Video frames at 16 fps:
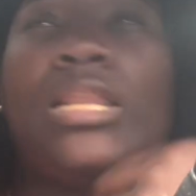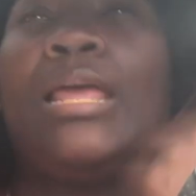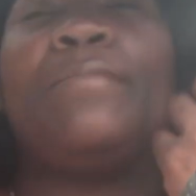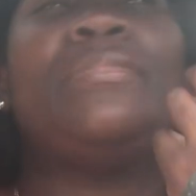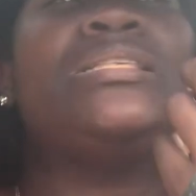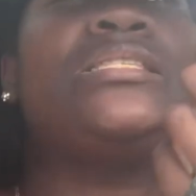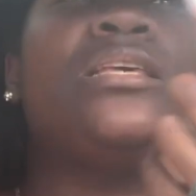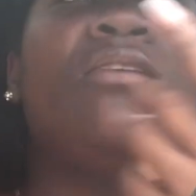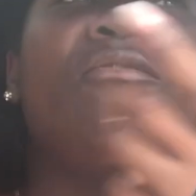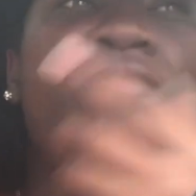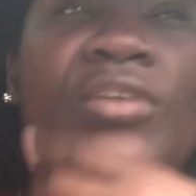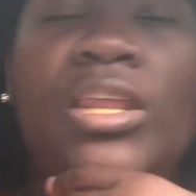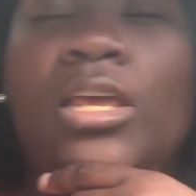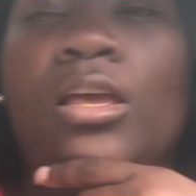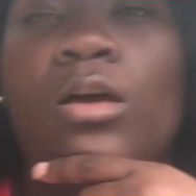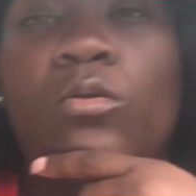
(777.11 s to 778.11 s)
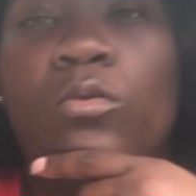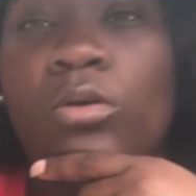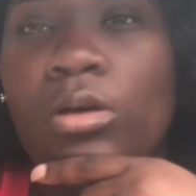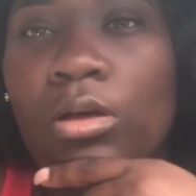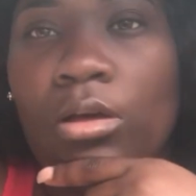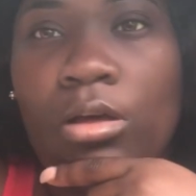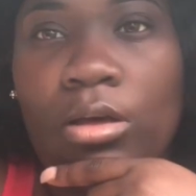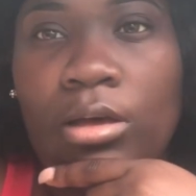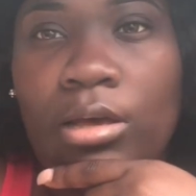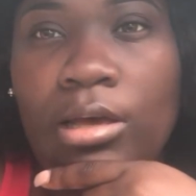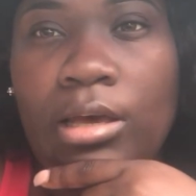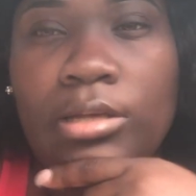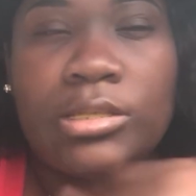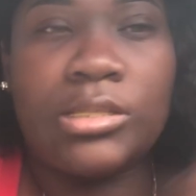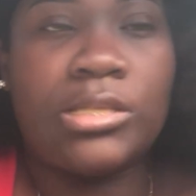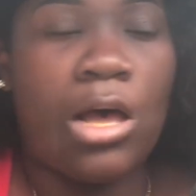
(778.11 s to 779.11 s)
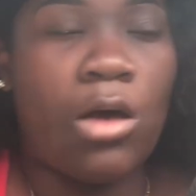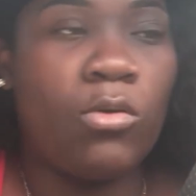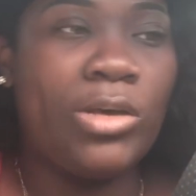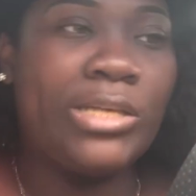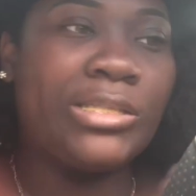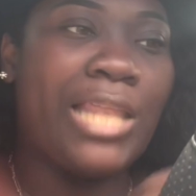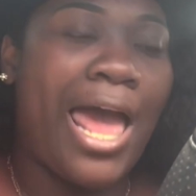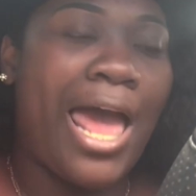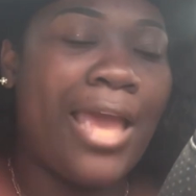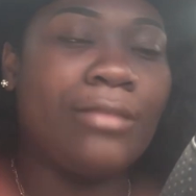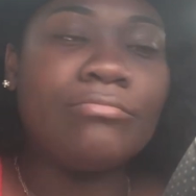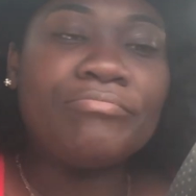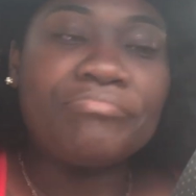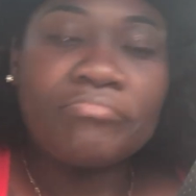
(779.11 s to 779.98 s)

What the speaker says: or let me see a video. So it's like,